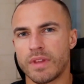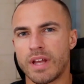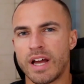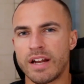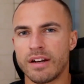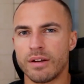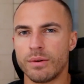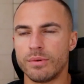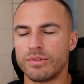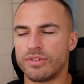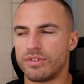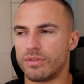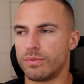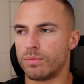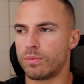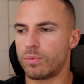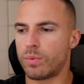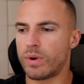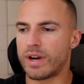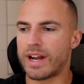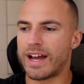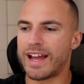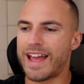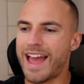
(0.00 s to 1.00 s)
I noticed that
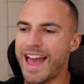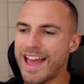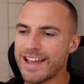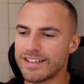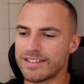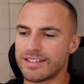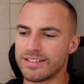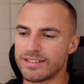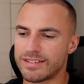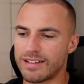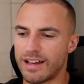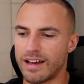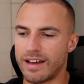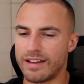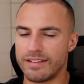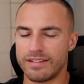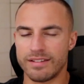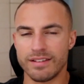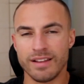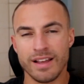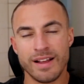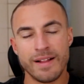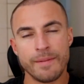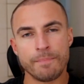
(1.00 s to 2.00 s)
when I
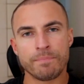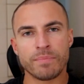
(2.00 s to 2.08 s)
exercise,